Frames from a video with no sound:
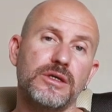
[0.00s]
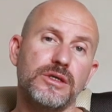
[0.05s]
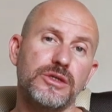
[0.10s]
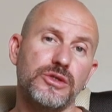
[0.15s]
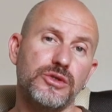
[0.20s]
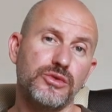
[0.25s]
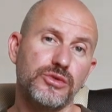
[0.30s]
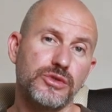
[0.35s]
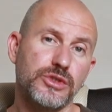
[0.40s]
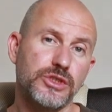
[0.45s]

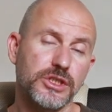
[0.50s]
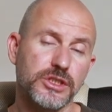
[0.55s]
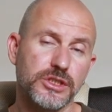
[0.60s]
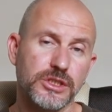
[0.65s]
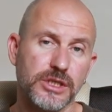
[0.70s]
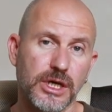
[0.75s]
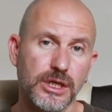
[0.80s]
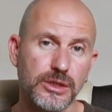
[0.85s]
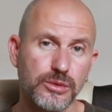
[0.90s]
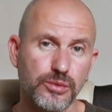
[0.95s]
use
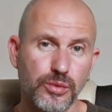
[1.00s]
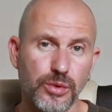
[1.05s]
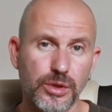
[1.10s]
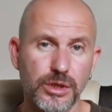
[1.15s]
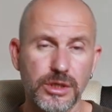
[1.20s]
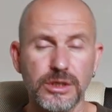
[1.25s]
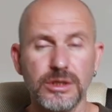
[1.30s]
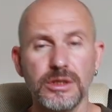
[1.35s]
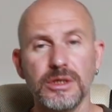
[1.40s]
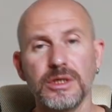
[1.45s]
just hot
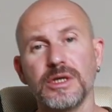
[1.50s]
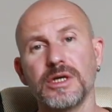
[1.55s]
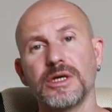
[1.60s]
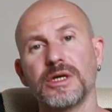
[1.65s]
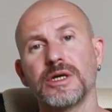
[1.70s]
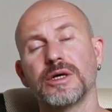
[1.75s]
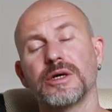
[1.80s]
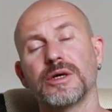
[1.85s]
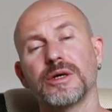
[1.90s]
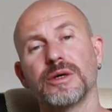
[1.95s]
water,
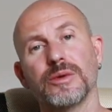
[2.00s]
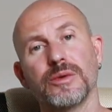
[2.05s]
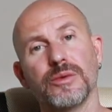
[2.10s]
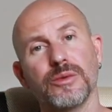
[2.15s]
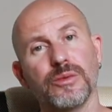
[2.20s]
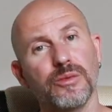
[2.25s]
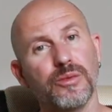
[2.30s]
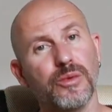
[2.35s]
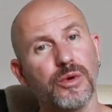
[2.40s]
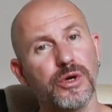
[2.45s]

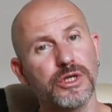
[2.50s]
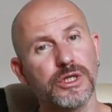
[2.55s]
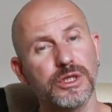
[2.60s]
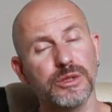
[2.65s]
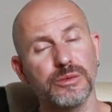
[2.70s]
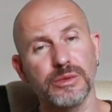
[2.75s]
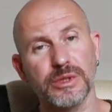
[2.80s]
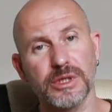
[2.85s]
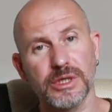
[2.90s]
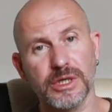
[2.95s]
wash
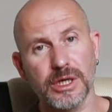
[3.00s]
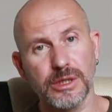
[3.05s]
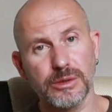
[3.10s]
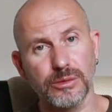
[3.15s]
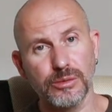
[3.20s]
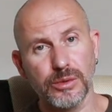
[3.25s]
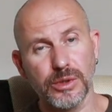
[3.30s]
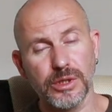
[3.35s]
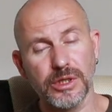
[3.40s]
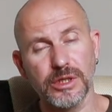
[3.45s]
it with hot
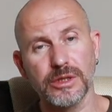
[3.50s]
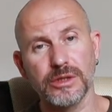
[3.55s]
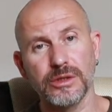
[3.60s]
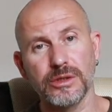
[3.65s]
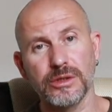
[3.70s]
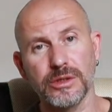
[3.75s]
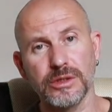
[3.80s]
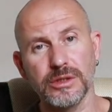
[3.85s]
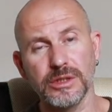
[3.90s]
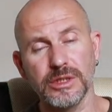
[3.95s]
water
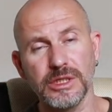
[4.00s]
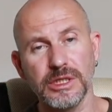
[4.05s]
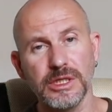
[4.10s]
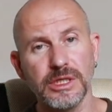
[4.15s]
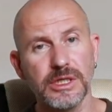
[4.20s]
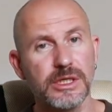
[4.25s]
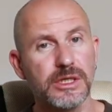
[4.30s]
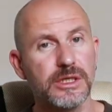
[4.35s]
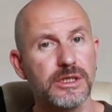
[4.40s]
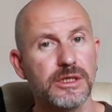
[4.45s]
thoroughly.
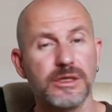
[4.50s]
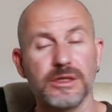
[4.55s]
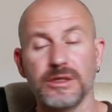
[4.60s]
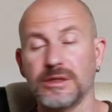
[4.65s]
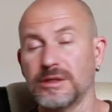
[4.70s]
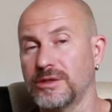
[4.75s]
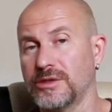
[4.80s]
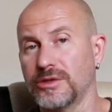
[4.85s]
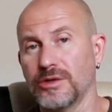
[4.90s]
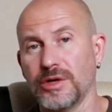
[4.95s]

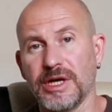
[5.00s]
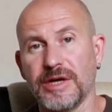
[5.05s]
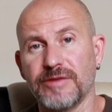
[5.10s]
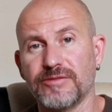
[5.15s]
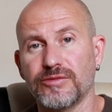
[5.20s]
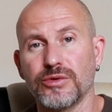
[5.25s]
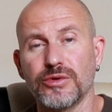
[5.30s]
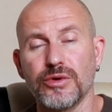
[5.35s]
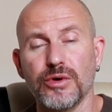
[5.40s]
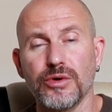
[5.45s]
You don't
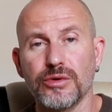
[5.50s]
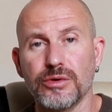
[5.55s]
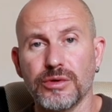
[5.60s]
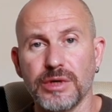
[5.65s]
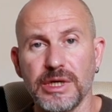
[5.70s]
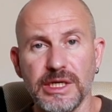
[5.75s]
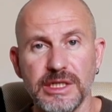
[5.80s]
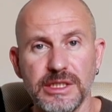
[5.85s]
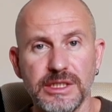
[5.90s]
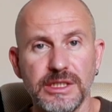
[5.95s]
have to go
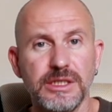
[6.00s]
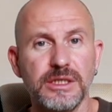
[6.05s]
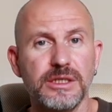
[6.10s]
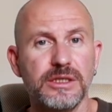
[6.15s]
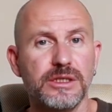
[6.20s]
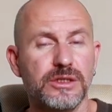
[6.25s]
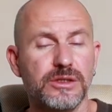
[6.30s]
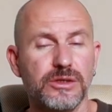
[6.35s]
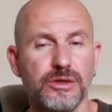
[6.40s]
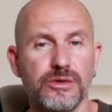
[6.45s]
crazy,
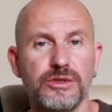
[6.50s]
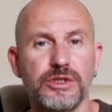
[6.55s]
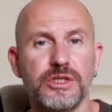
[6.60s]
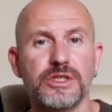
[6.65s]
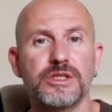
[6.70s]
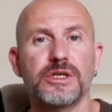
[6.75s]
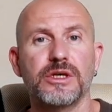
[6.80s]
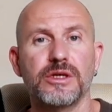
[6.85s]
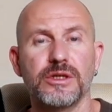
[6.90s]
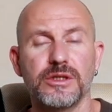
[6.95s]
you know,
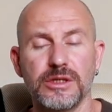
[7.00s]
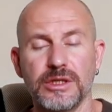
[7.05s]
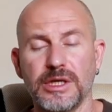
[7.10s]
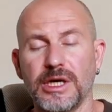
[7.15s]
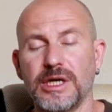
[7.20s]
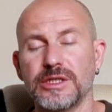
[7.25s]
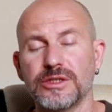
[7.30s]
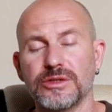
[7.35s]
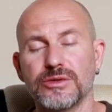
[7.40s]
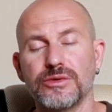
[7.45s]
just a
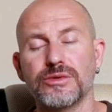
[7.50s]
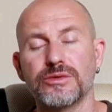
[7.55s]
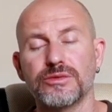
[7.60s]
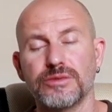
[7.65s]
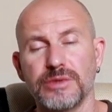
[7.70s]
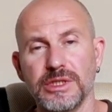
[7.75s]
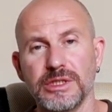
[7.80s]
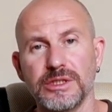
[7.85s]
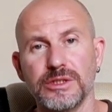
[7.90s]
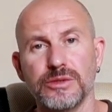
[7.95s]
nice good
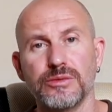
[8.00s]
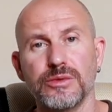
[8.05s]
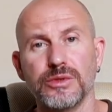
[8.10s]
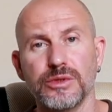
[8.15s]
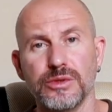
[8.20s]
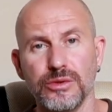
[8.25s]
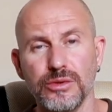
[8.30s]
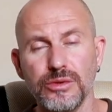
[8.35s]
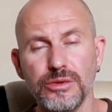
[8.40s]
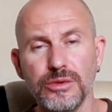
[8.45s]
rinse will
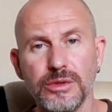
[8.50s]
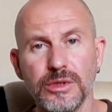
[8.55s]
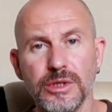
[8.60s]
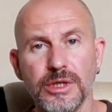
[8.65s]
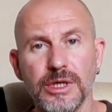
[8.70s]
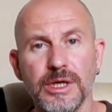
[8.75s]
do.